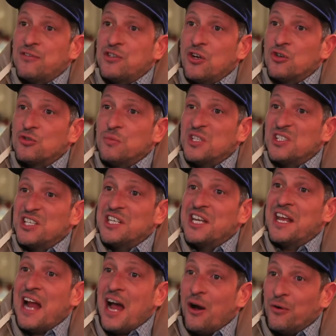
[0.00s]
tells me to
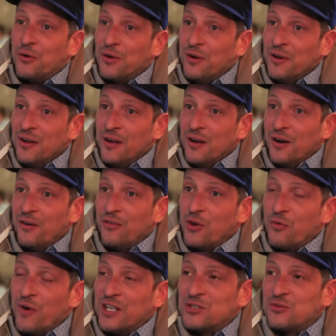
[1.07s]
get out of the
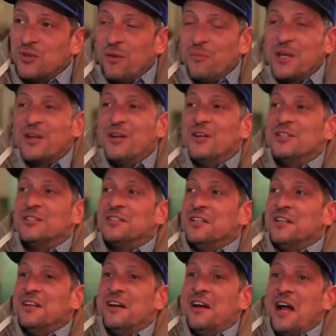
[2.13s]
restaurant because
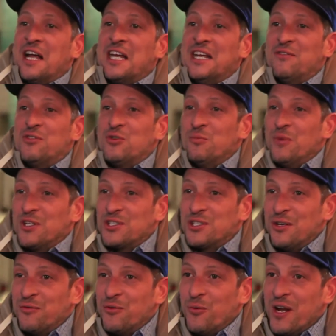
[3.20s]
I give too much
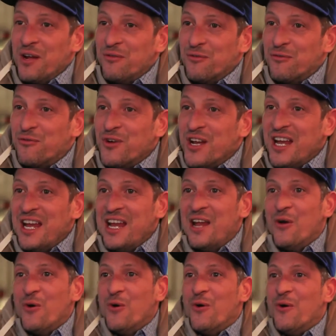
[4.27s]
stuff away for free,
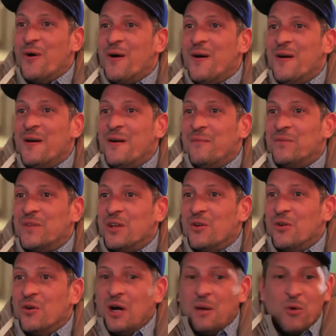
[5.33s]
or, you
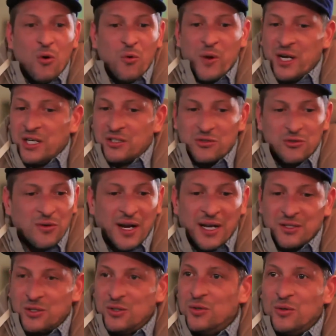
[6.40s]
know, I'm always
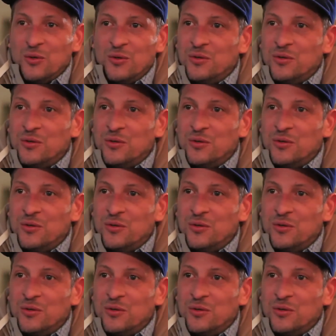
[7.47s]
trying to